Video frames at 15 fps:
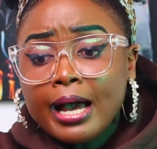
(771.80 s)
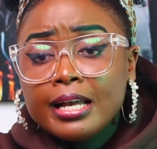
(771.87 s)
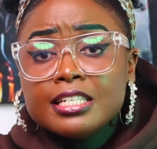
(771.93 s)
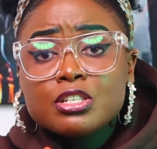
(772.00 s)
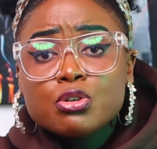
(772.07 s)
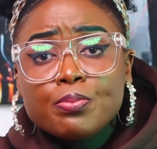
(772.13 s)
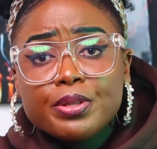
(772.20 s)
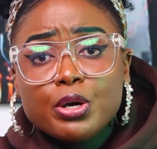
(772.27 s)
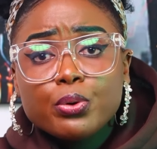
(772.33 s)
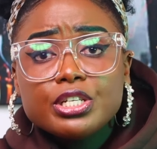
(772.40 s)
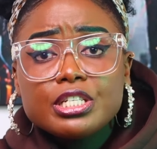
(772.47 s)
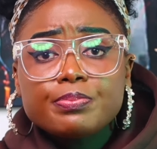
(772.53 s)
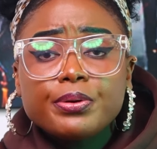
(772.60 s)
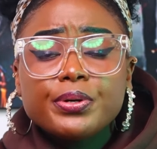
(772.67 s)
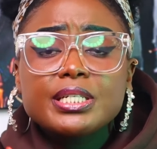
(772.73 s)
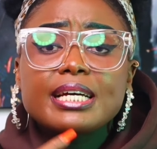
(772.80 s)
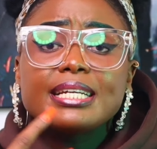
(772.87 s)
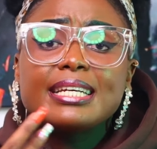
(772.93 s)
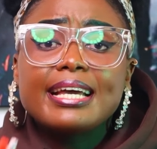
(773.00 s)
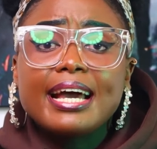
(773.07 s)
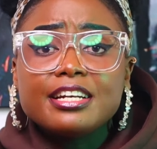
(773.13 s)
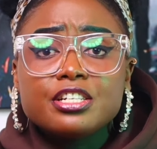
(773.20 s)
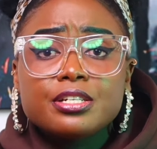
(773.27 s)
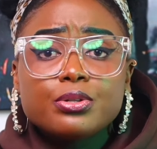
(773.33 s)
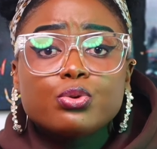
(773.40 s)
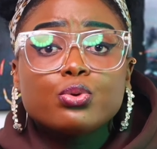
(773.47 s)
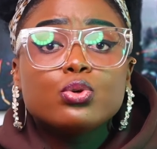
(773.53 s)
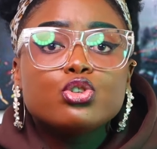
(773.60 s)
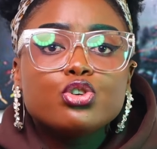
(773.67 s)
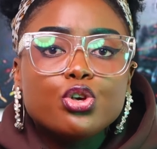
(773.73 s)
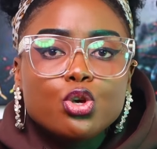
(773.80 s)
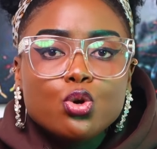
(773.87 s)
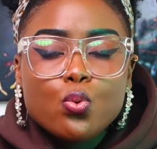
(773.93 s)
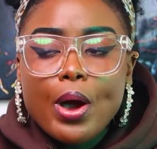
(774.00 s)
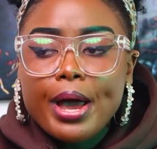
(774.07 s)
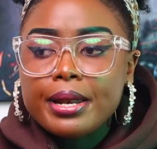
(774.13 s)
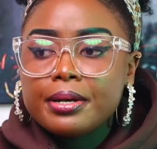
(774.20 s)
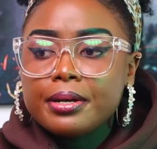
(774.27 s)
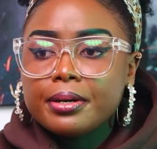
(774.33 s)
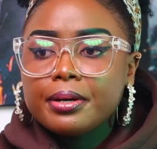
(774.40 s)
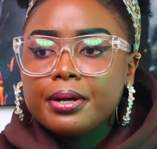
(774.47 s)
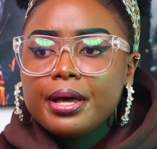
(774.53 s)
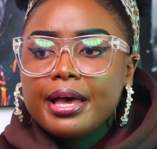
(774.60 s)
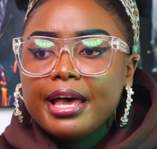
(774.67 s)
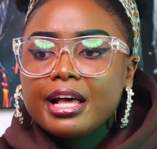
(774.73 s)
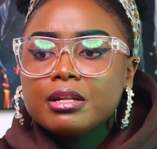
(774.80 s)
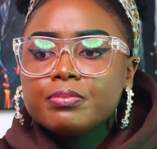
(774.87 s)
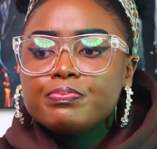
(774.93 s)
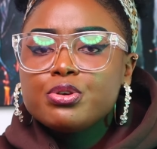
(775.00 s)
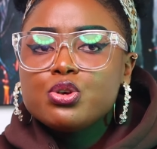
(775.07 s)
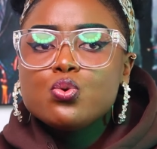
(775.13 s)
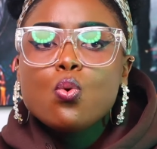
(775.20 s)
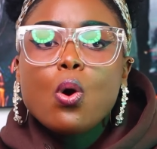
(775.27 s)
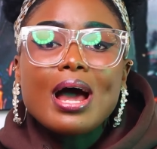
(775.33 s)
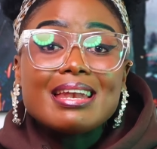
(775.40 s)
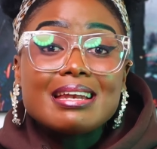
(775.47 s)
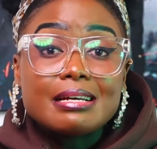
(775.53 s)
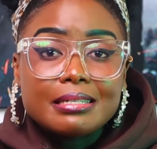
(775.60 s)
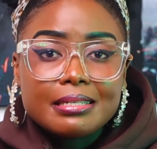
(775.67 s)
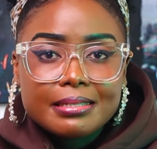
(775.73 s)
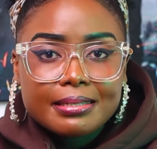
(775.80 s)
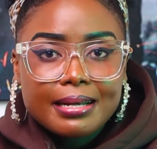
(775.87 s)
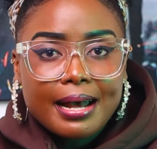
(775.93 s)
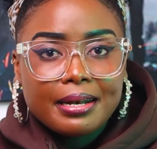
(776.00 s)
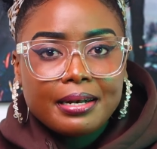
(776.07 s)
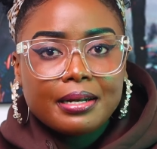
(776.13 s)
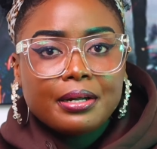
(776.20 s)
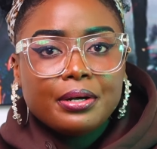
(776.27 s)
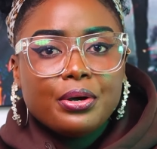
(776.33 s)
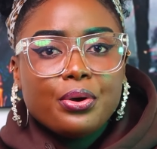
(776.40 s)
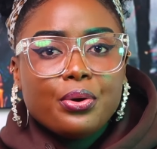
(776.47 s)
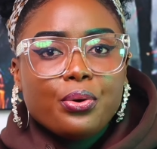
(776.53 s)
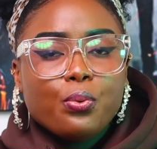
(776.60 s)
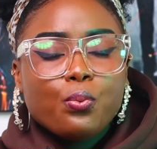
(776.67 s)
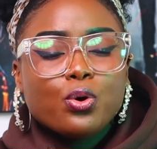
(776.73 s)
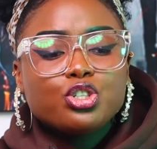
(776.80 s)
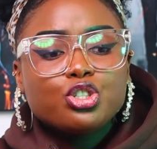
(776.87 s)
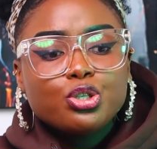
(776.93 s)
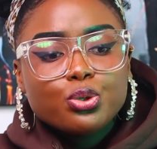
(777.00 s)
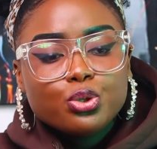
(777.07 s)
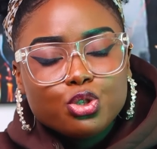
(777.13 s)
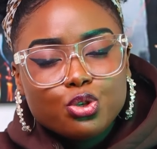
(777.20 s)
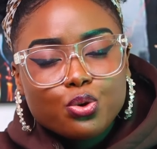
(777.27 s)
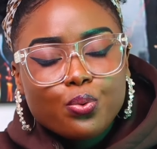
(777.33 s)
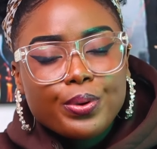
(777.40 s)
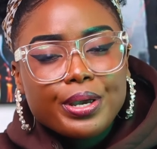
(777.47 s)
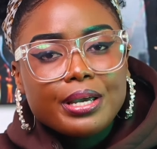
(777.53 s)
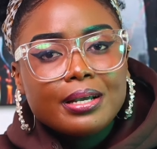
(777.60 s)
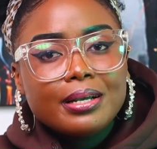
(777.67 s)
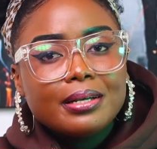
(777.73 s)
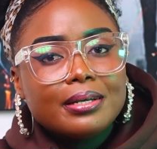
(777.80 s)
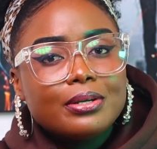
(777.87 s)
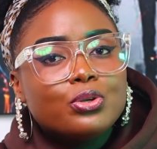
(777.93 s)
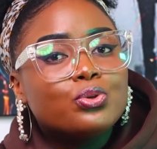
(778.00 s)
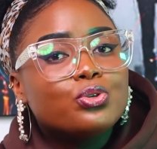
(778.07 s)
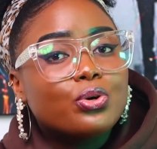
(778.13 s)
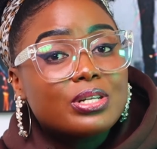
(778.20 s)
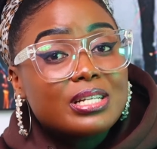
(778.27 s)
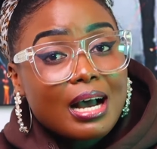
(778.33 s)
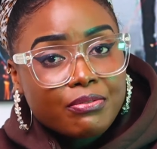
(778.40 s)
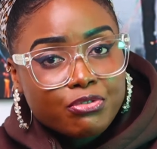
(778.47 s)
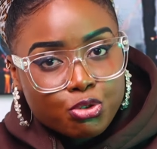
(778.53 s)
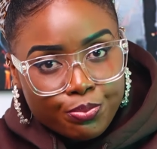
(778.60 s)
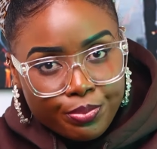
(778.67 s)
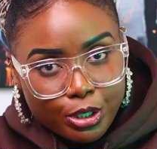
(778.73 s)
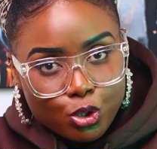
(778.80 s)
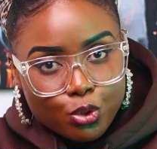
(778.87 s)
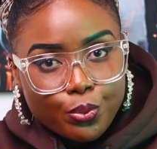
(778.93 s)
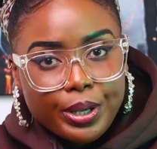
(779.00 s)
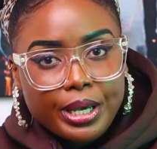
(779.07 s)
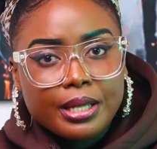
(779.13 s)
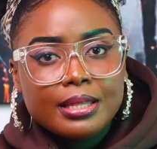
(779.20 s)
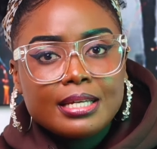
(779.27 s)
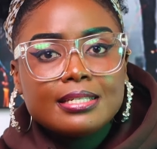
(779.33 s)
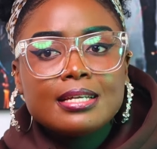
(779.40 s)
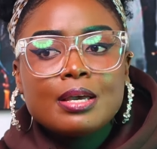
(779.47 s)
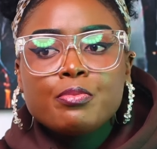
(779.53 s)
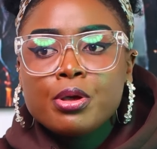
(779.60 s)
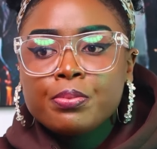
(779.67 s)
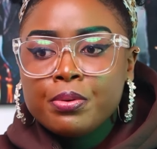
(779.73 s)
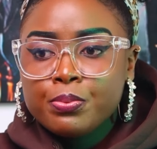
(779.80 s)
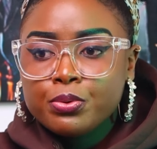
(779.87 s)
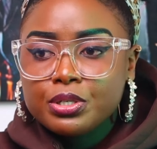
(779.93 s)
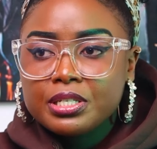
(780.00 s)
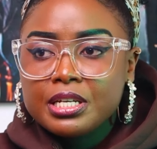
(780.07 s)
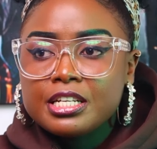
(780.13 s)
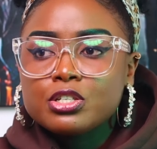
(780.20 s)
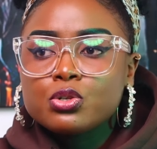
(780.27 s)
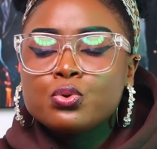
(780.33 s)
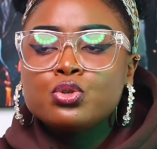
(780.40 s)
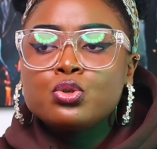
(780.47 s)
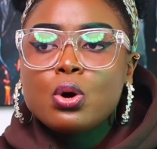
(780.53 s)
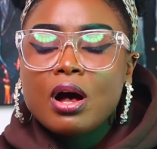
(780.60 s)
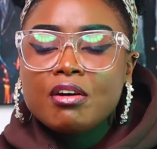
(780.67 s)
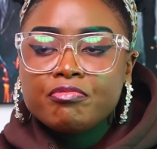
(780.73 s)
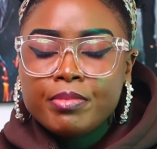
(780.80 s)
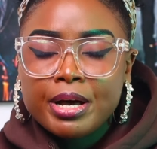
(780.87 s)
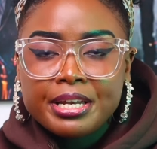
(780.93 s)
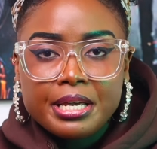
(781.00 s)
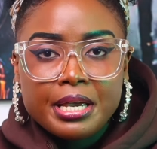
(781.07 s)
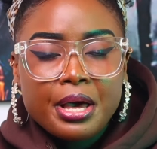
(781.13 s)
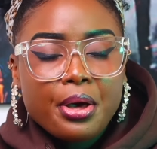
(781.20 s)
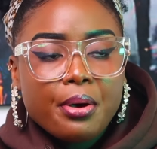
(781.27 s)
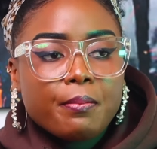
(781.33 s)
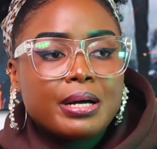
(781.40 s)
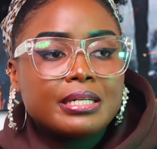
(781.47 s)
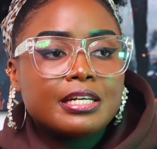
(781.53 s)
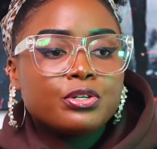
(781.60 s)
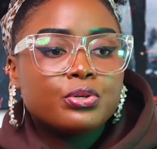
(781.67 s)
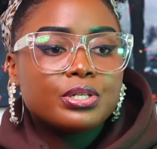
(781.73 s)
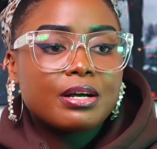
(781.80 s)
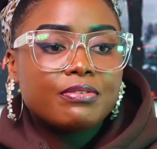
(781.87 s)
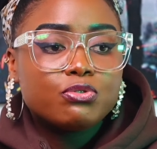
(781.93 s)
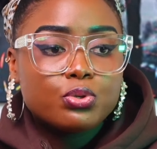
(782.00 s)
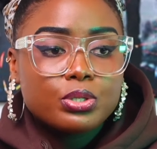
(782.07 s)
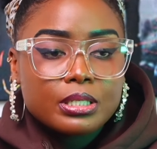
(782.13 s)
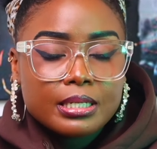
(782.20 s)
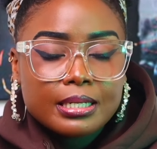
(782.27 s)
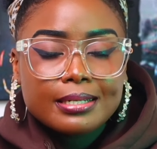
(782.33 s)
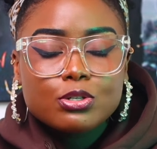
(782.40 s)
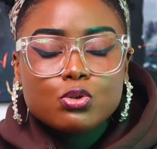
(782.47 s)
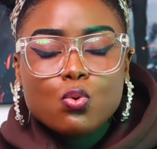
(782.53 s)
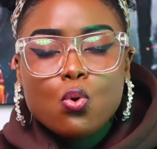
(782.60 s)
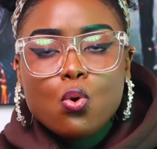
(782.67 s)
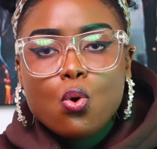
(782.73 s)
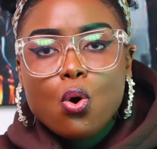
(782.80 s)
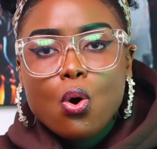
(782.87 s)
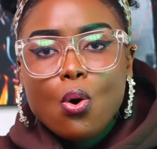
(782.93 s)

I just hope the Holy Spirit can get through to you and help you understand what you're doing. You don't have to be doing. The same way people say it's good to have money, but I don't have to steal to